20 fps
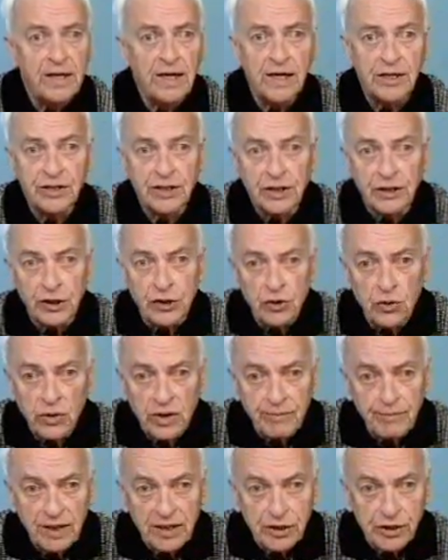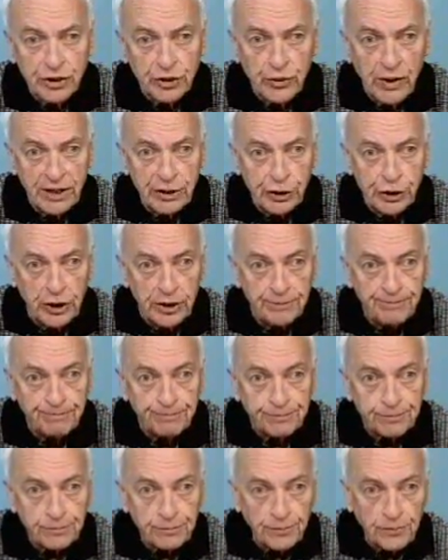is that the new administration
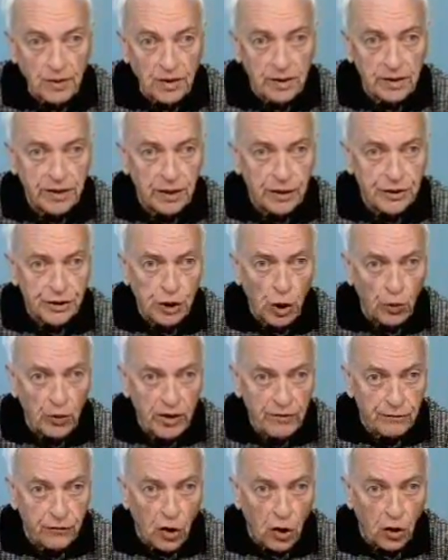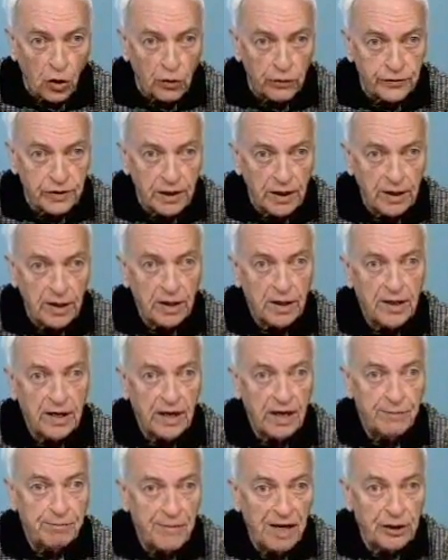is so involved
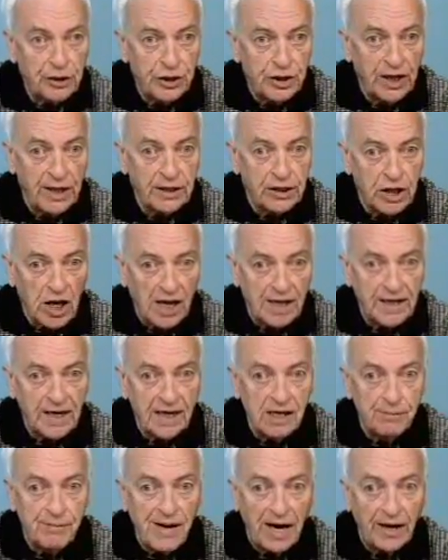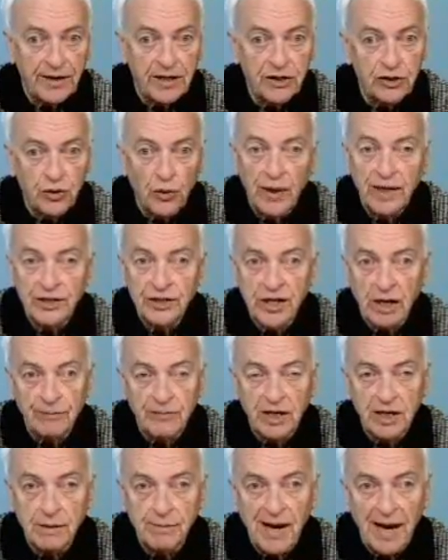in mentioning, talking about, and doing
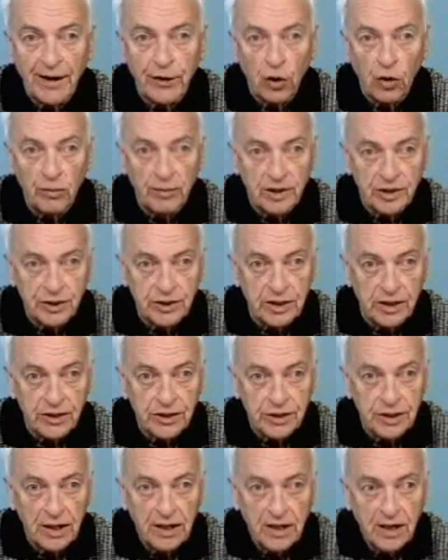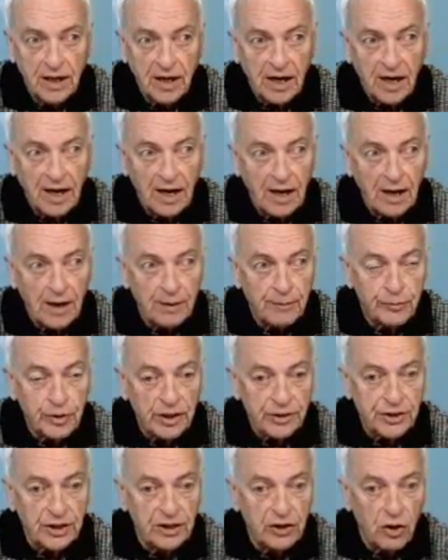something about homelessness.
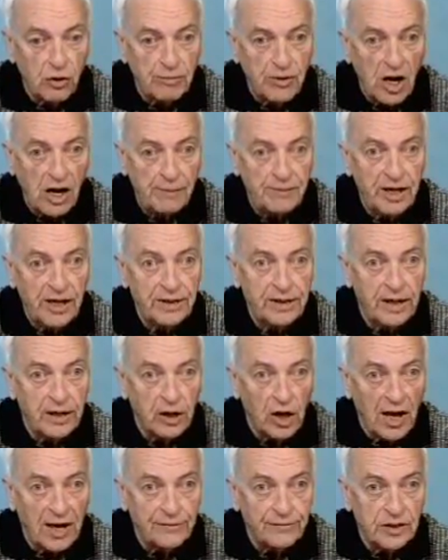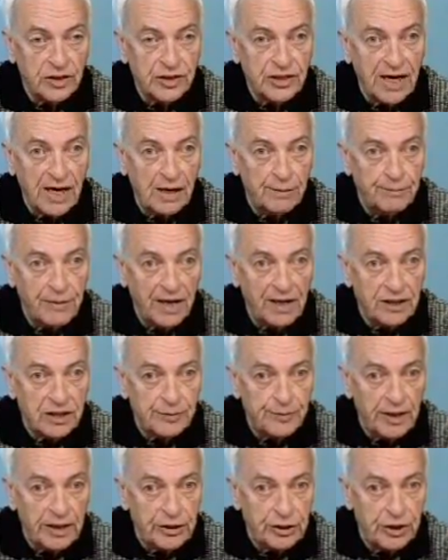President Obama, in a lot of his campaign
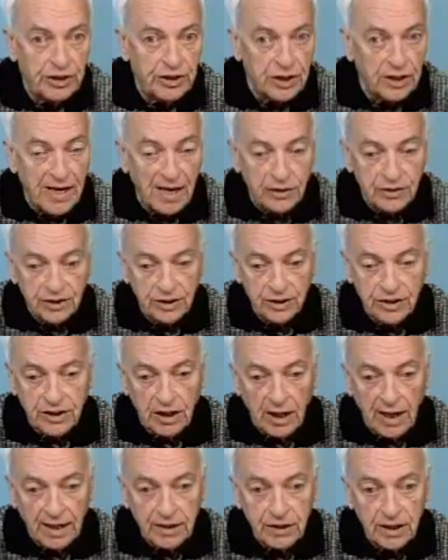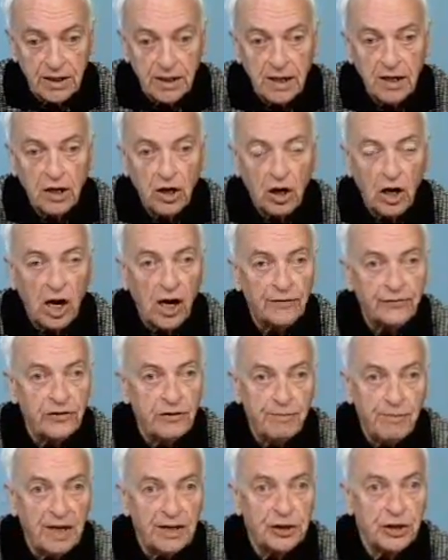speeches, and now since elected, often
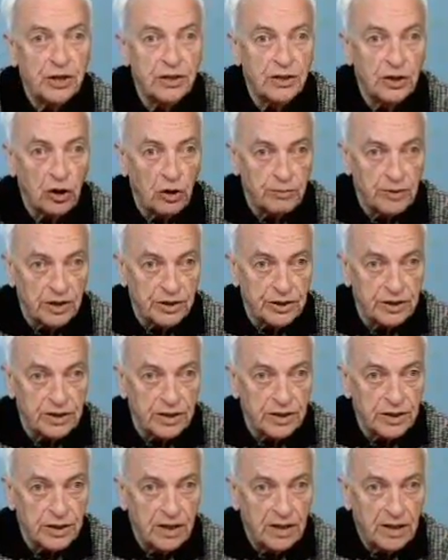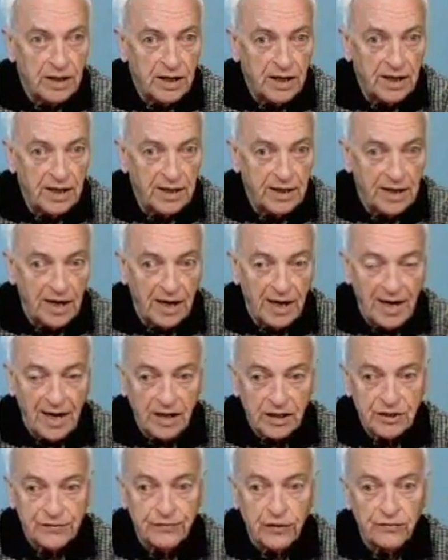mentions homelessness. He
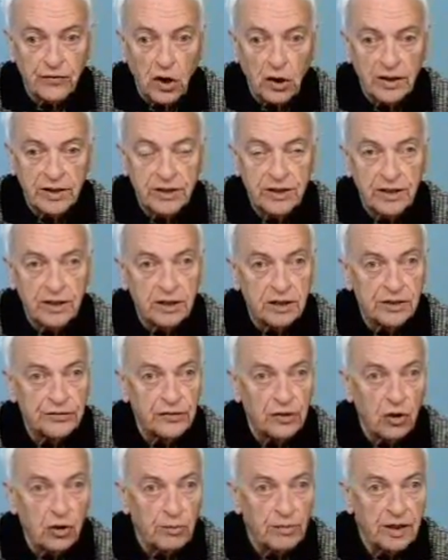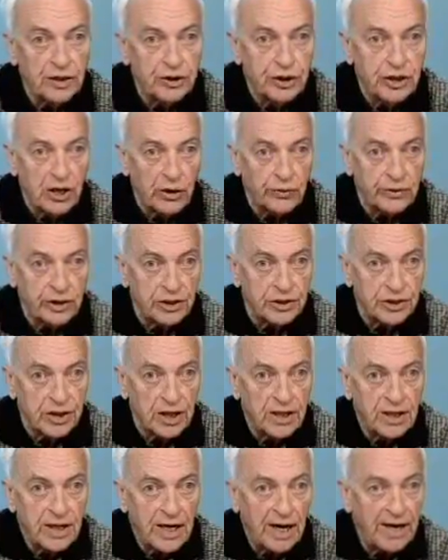asks for volunteers for homeless shelters.
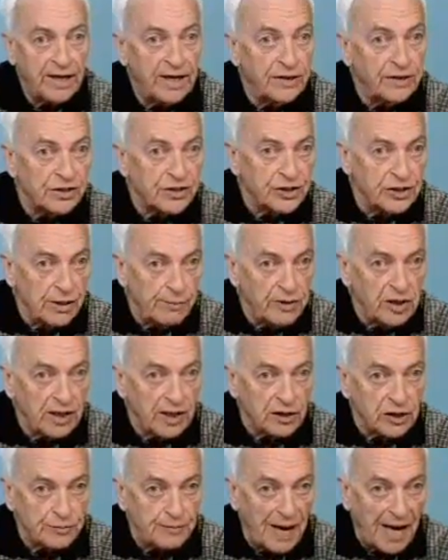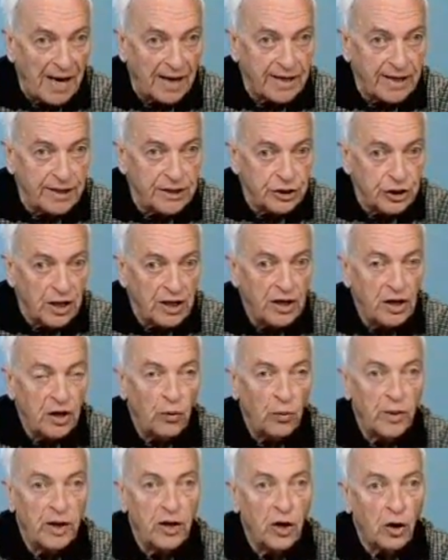And in the stimulus package,
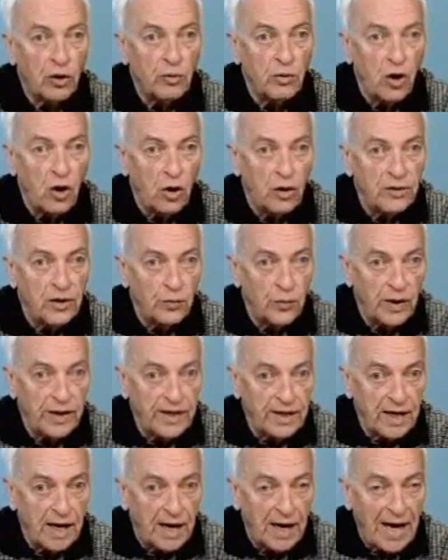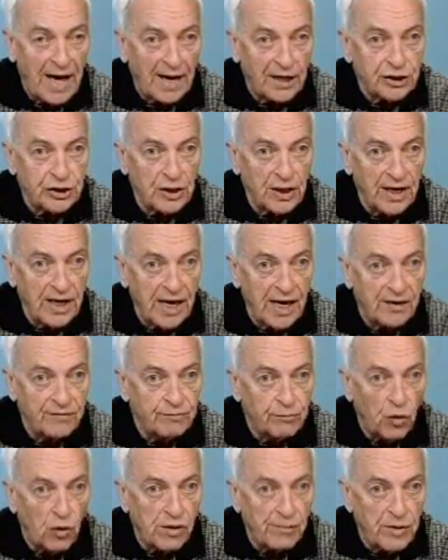we actually have
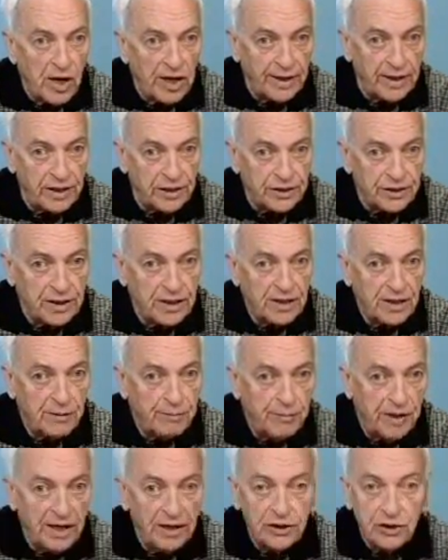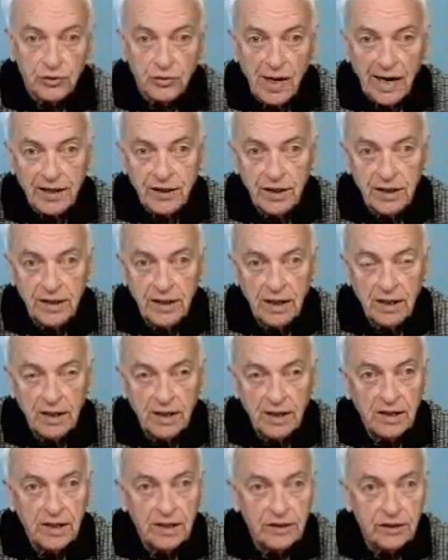more monies being directed
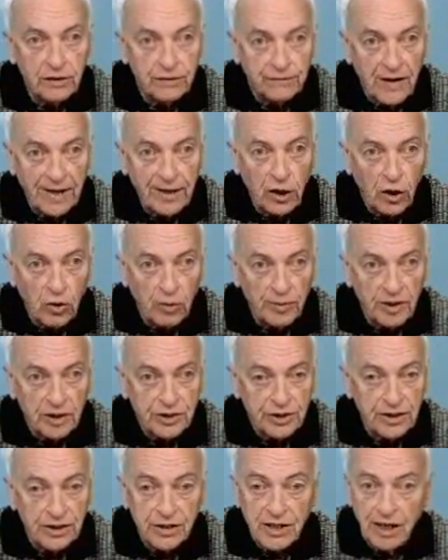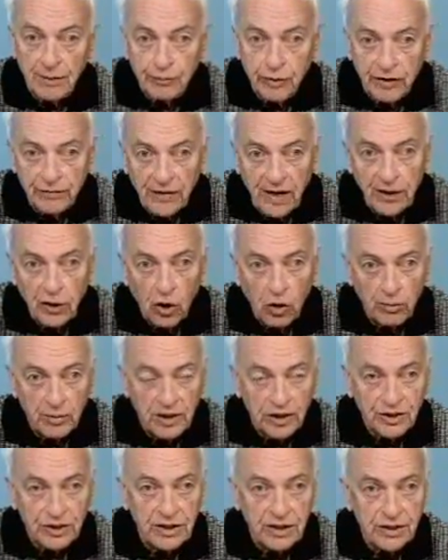to fight homelessness and prevent
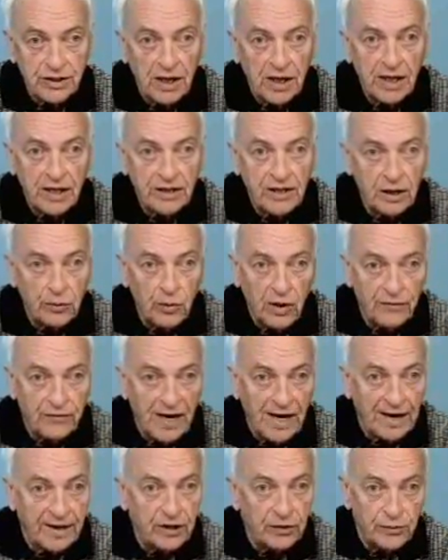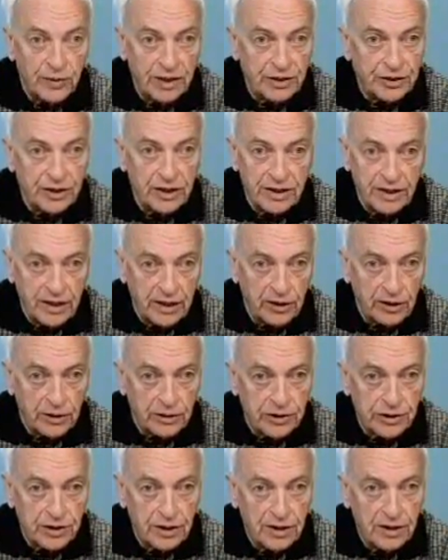homelessness than we've had in recent
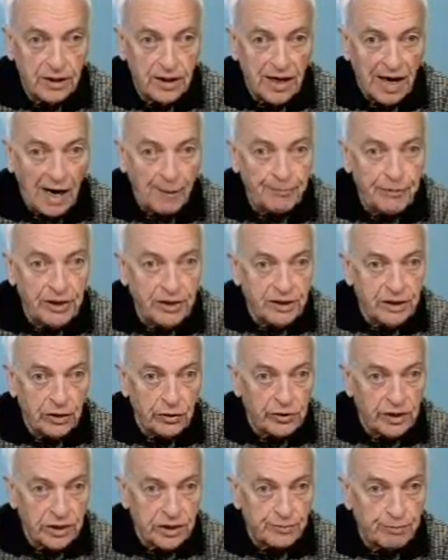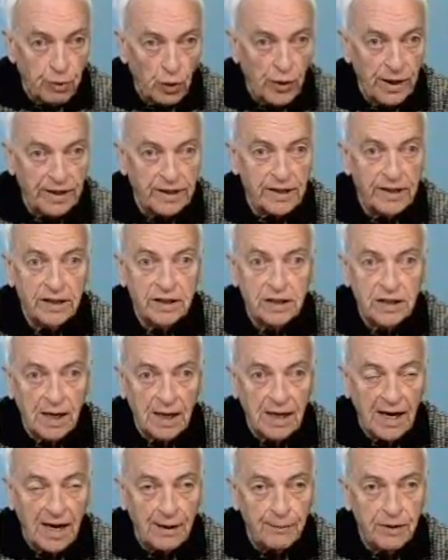years. Up until this point in
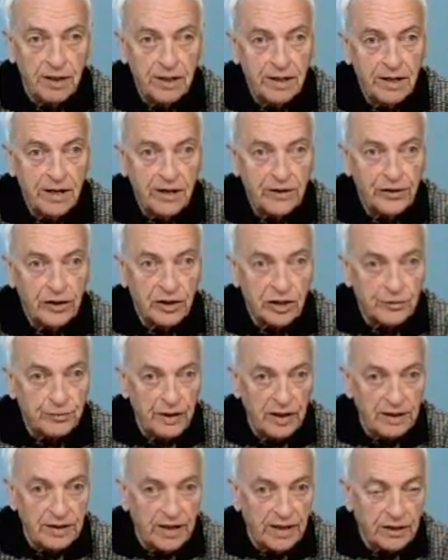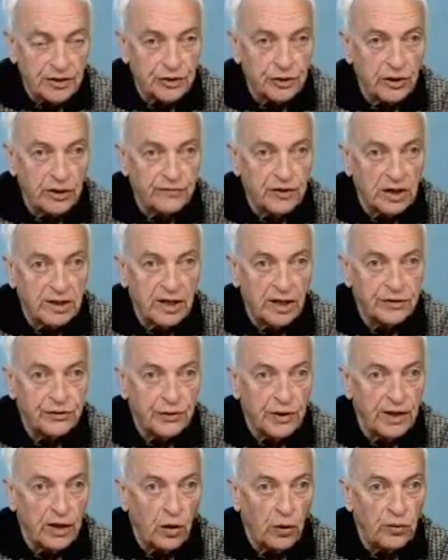time, there's been in the history of the
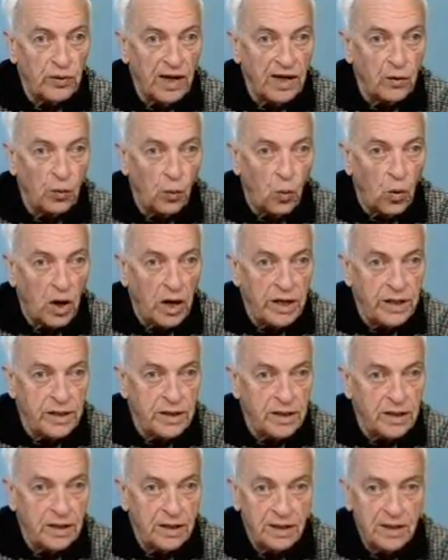country only one